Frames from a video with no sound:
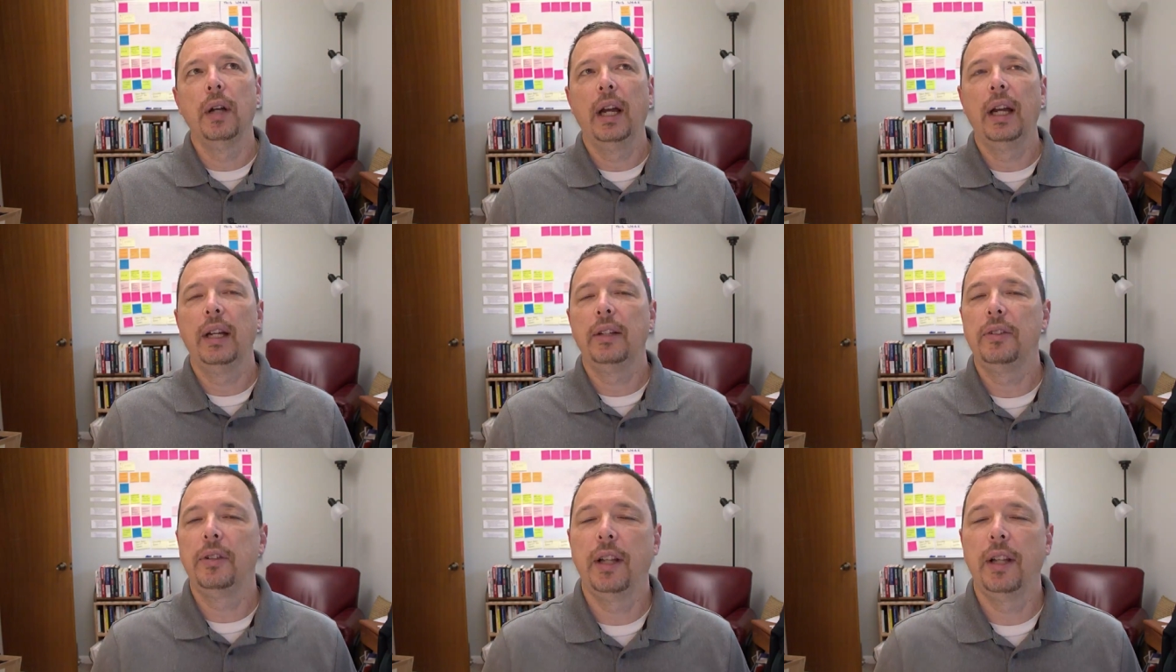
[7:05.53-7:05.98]

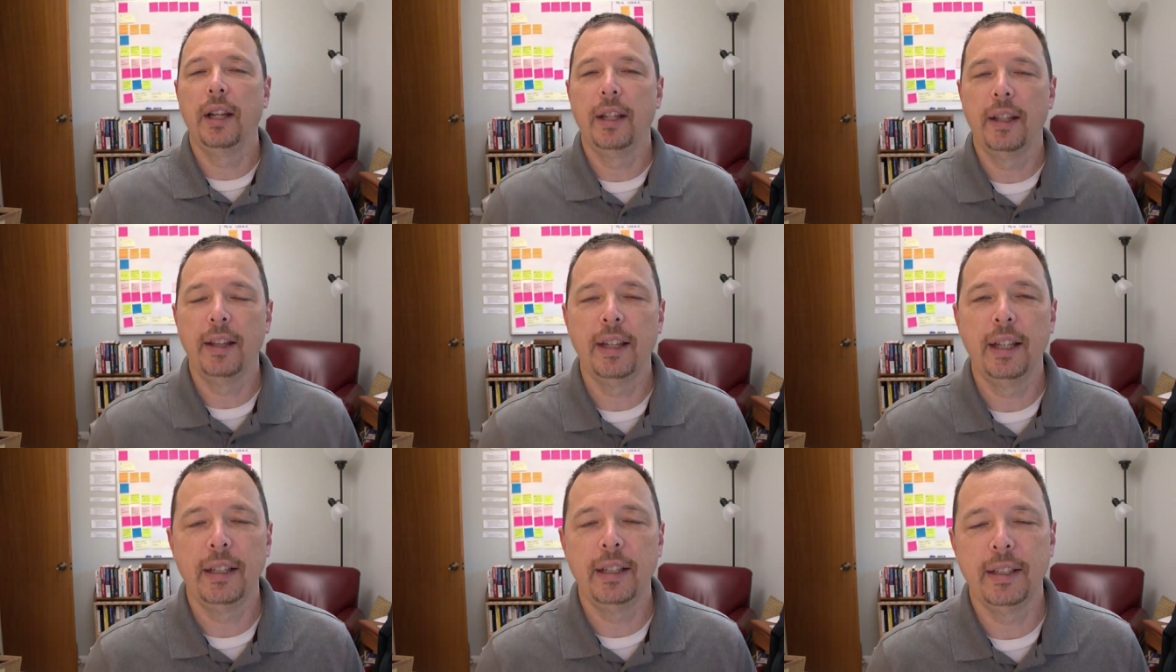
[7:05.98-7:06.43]
Actually,
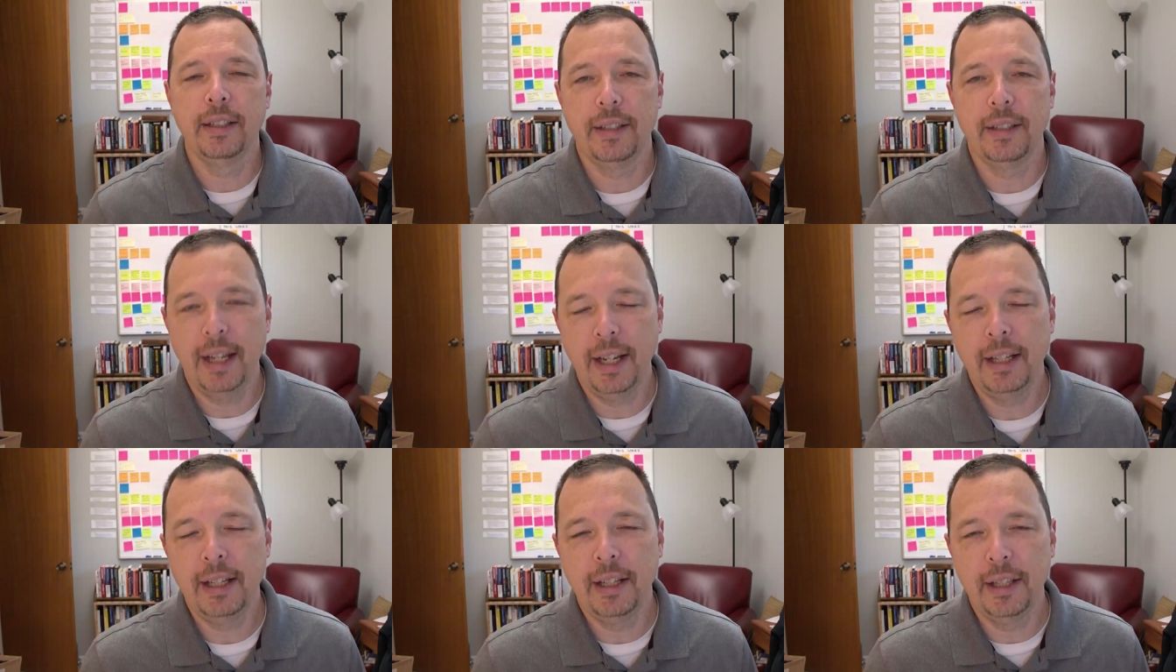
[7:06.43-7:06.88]
I think
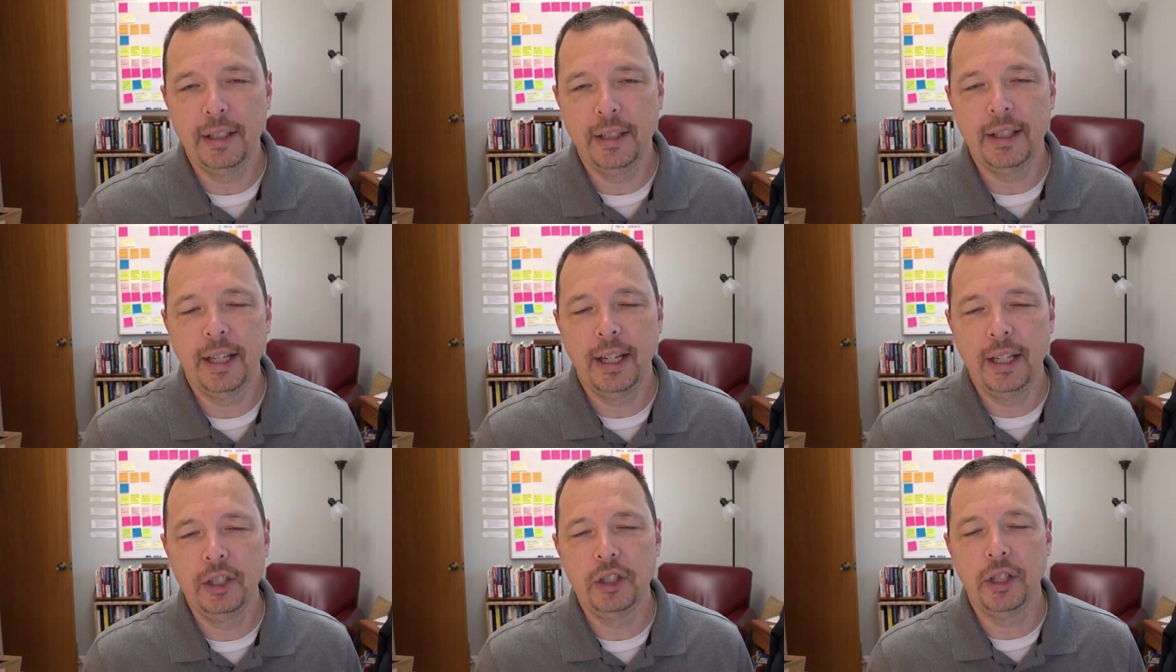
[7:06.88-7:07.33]
that's
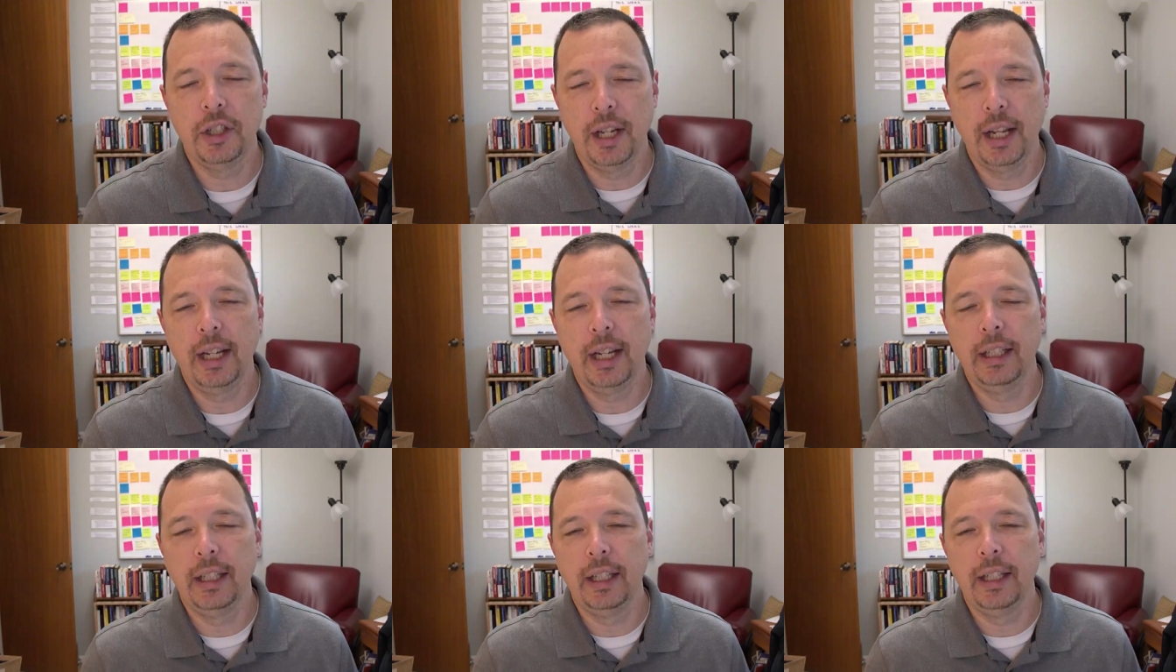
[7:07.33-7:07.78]
it's Ancient
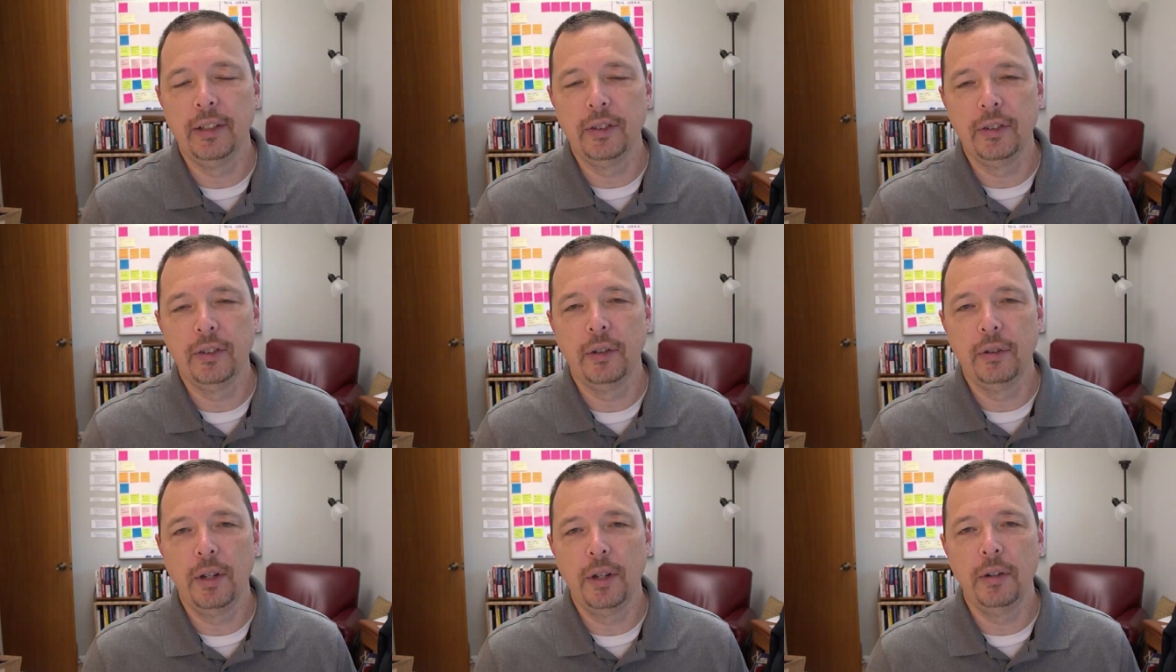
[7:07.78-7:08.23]

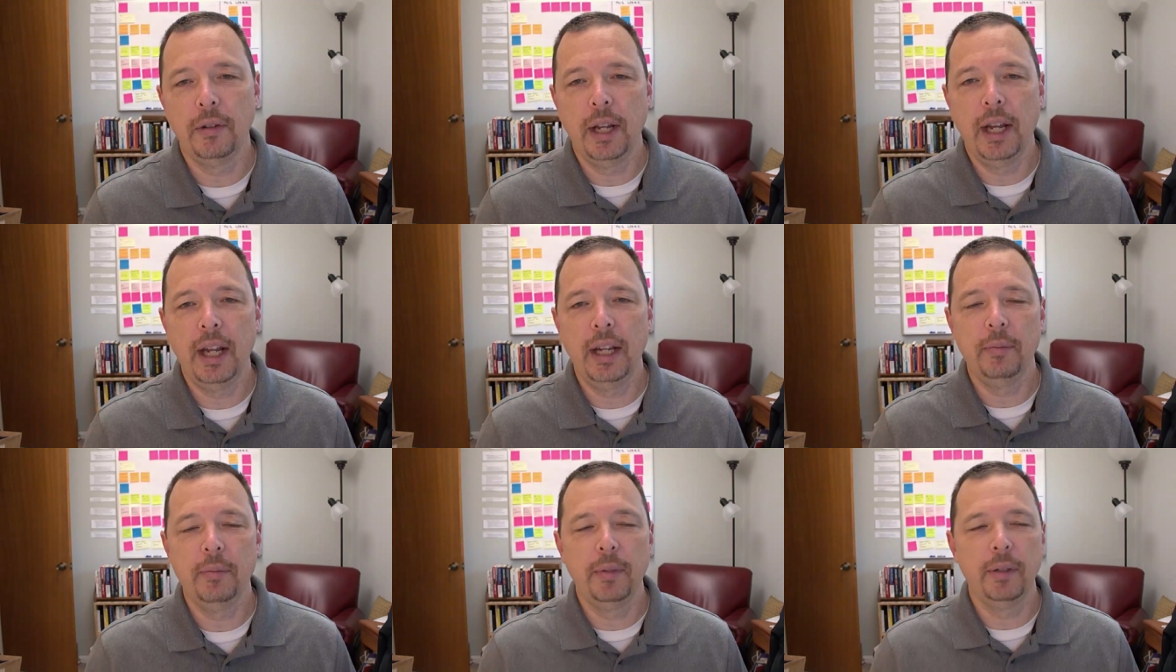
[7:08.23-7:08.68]
Aliens, so
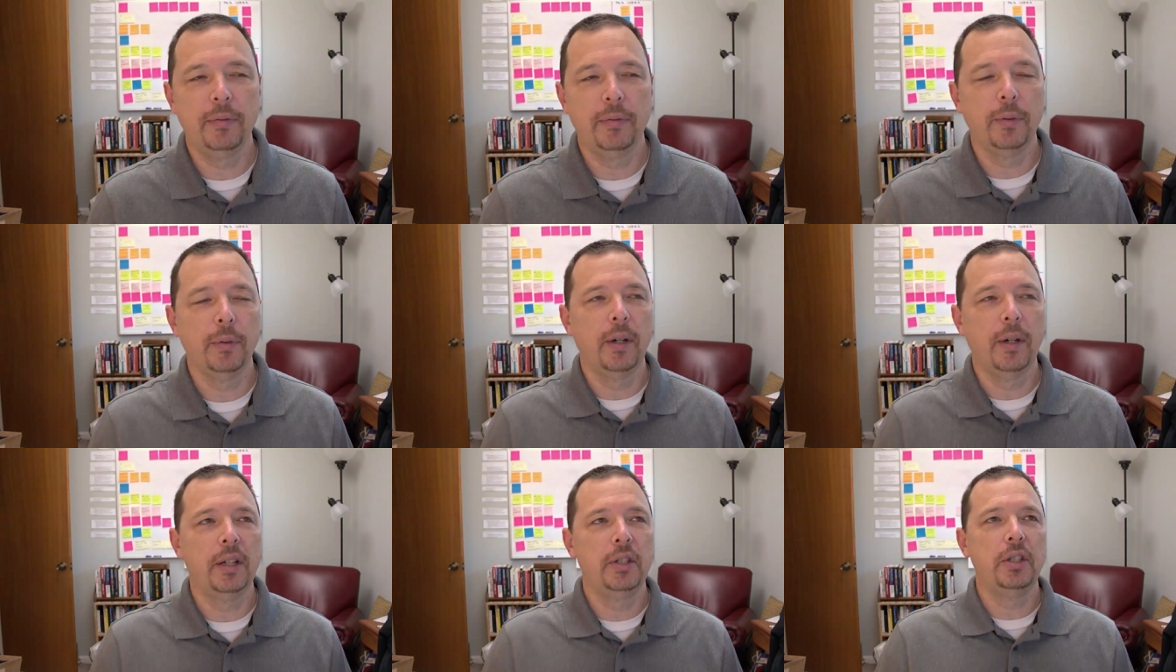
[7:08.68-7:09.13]
don't hate me
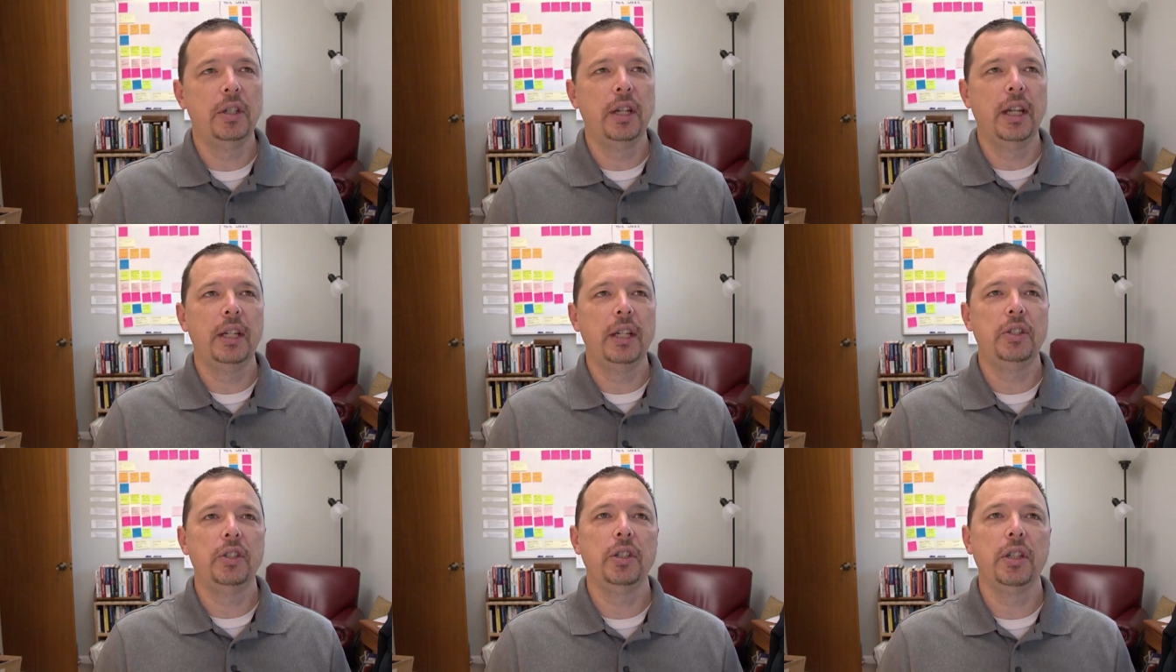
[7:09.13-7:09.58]
for
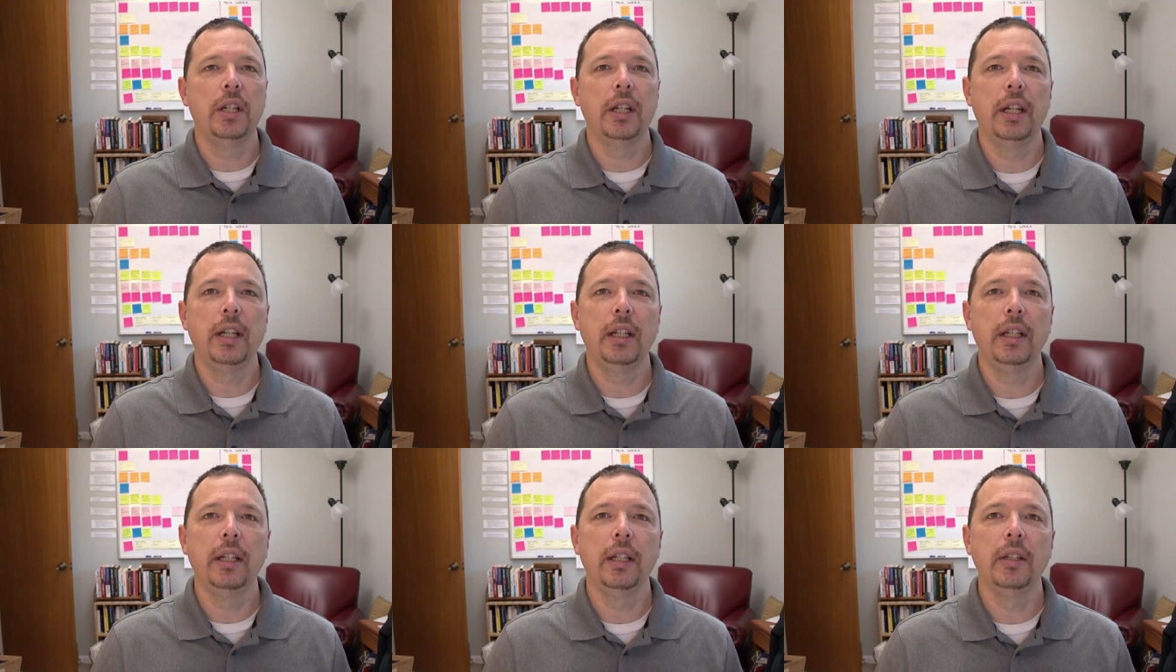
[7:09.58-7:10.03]
watching Ancient
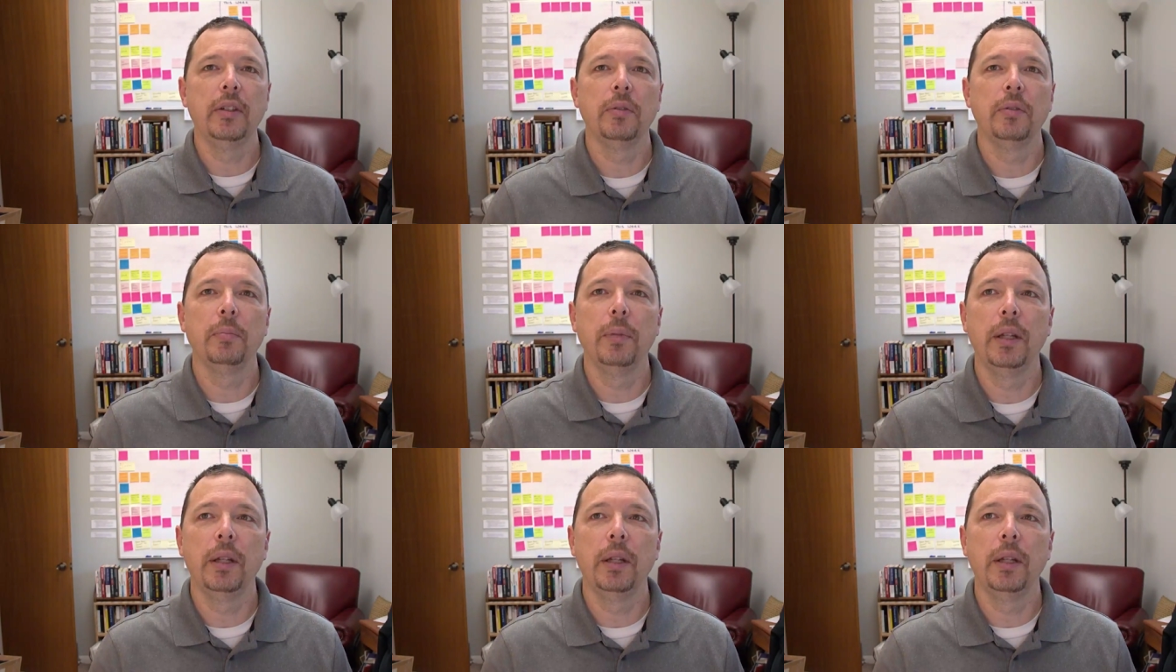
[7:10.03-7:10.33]
Aliens.